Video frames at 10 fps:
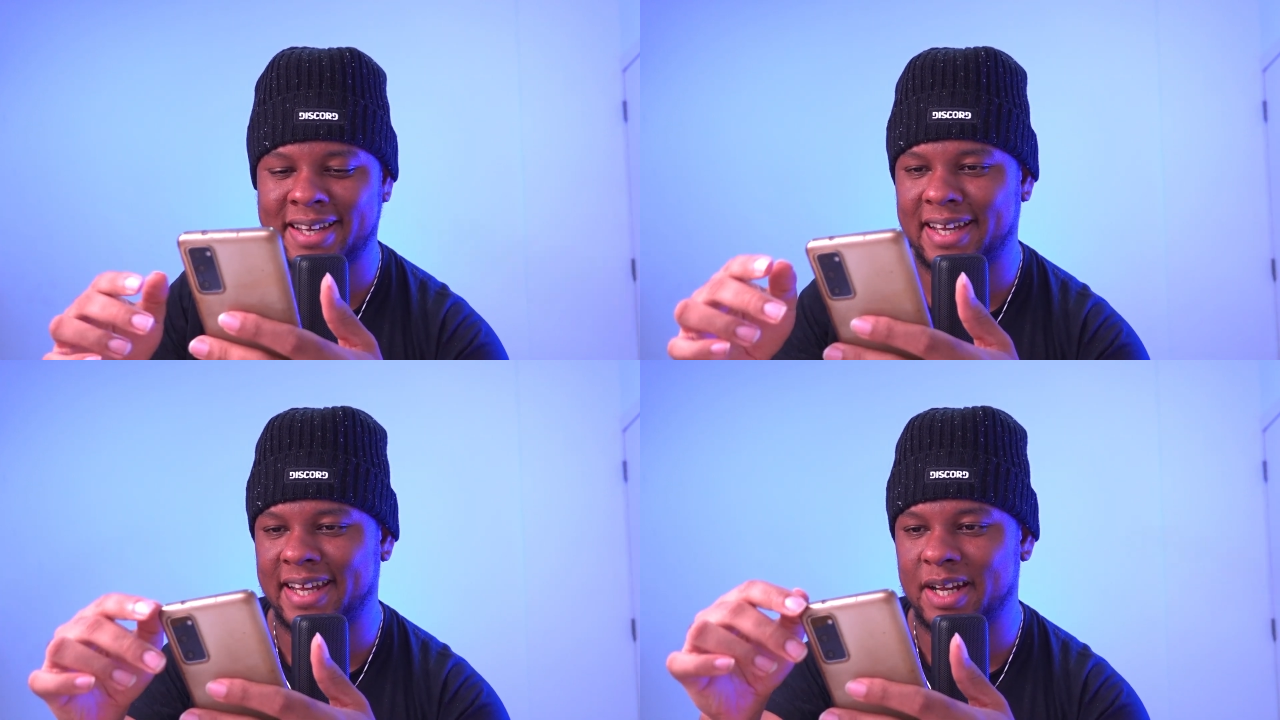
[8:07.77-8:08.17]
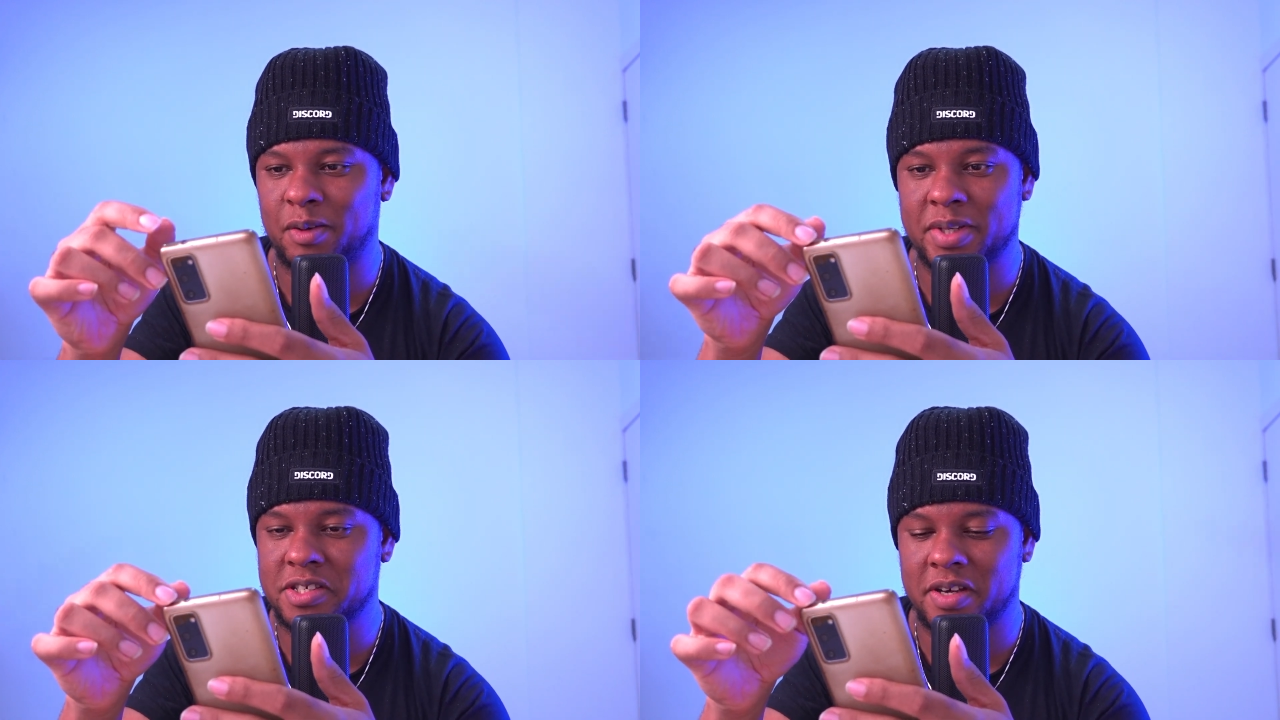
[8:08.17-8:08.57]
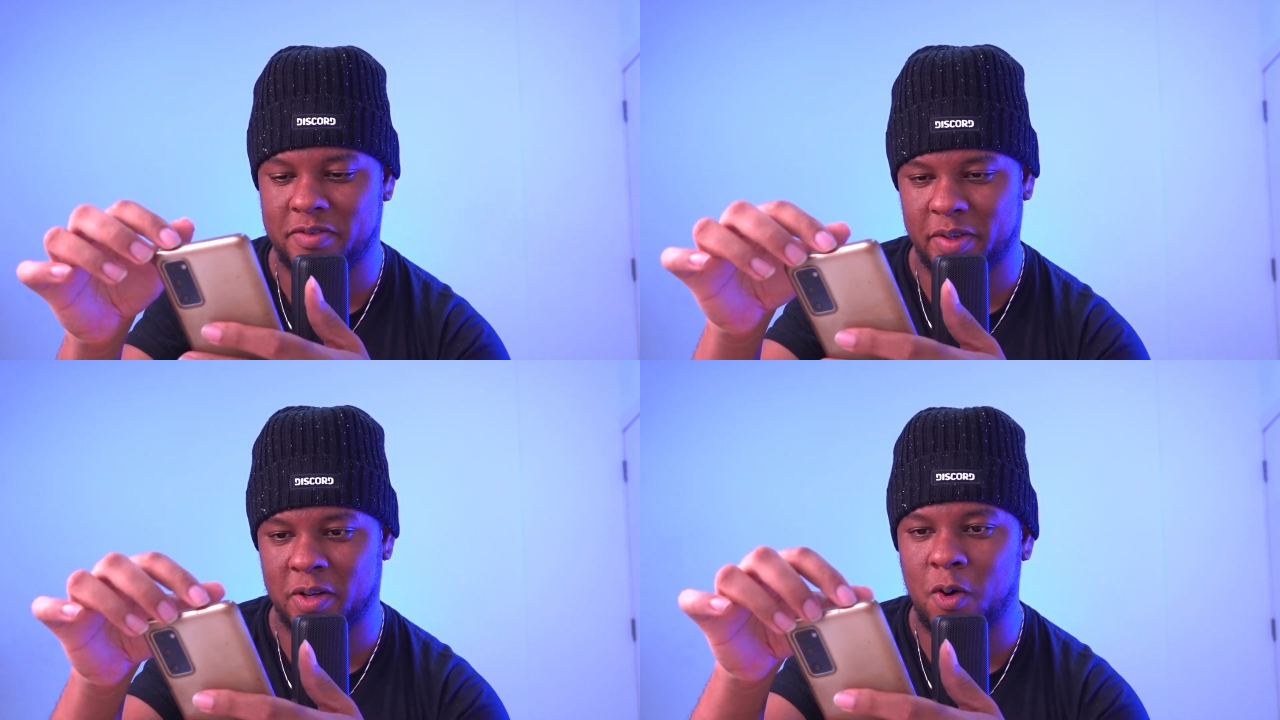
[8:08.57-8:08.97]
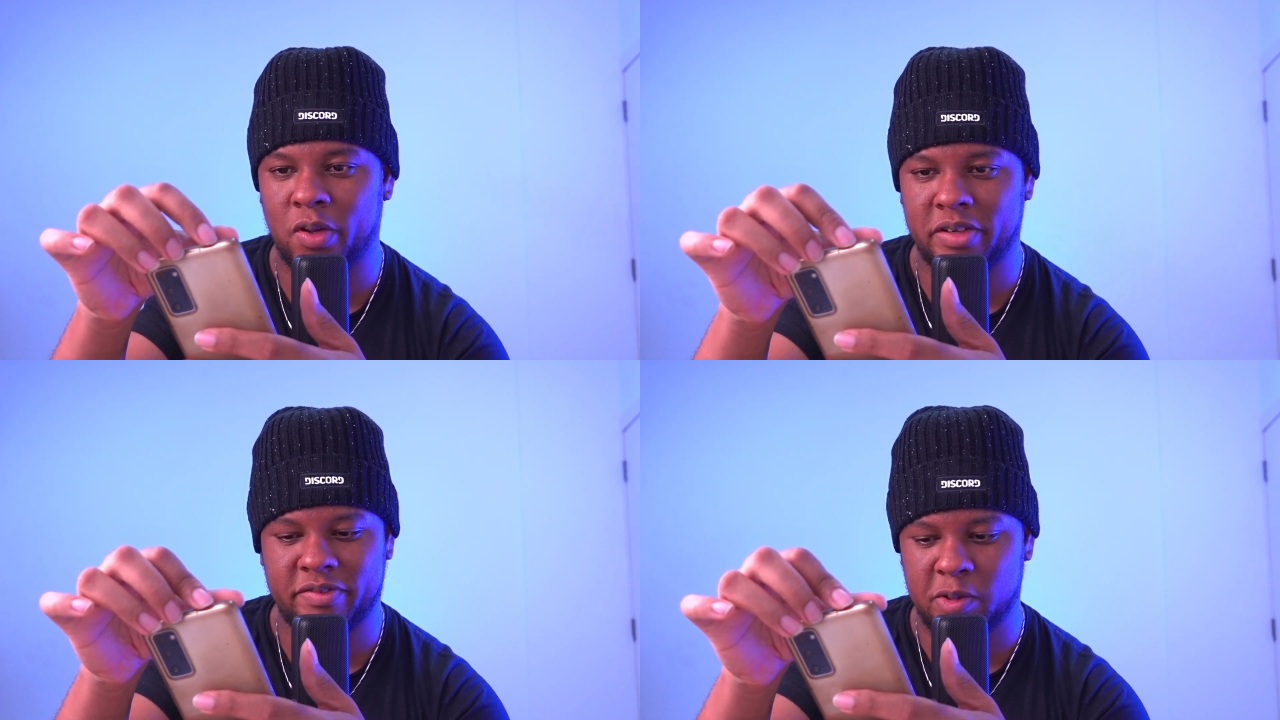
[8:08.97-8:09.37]
and now I'm discovering
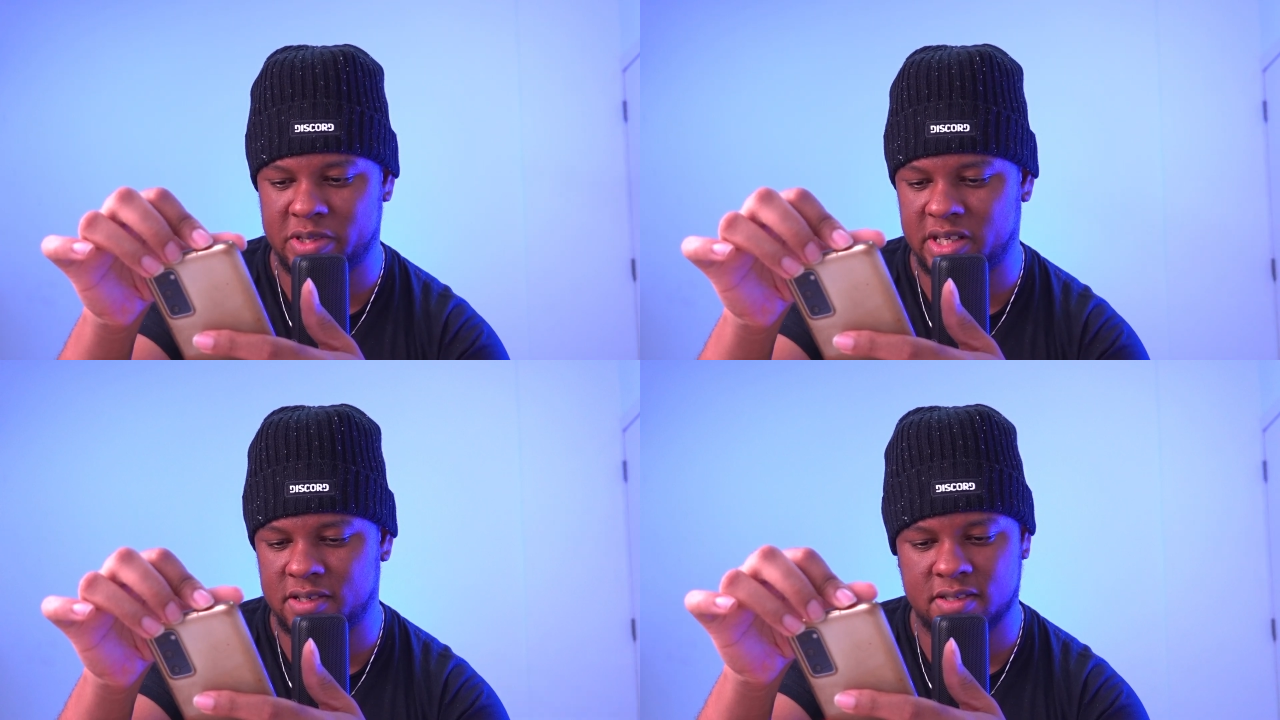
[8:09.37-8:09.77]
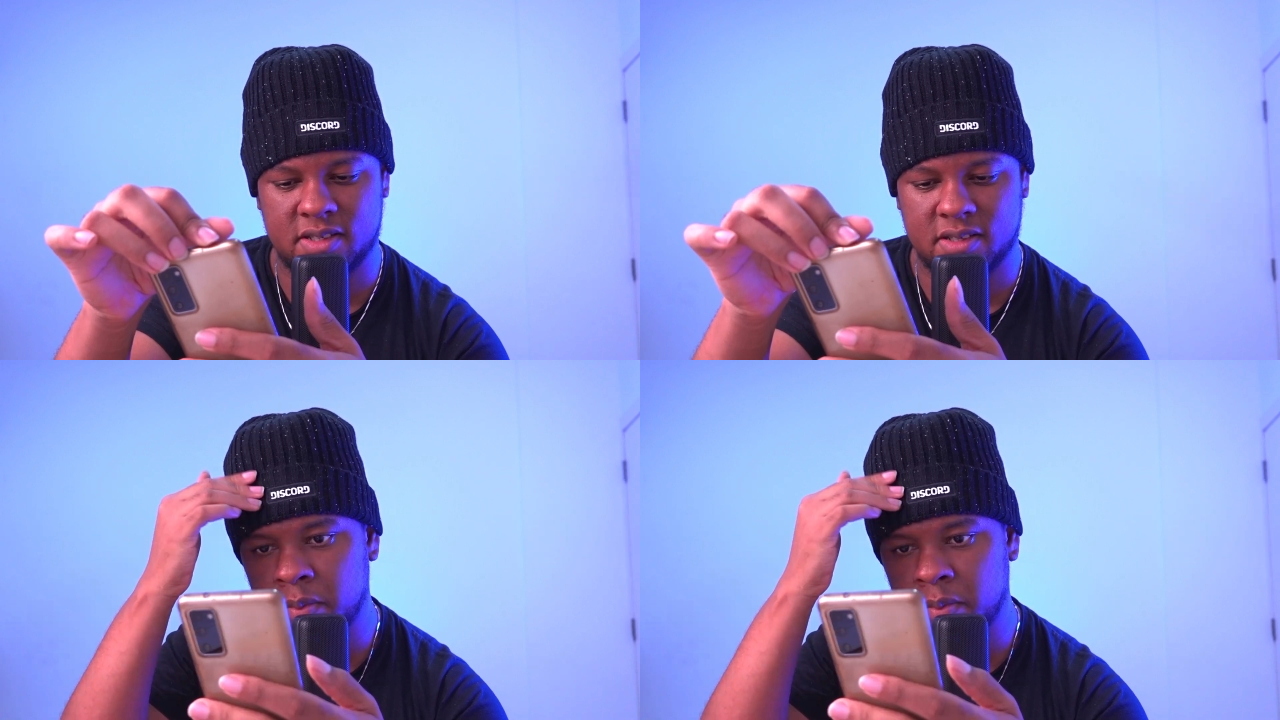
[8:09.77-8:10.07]
all of those things.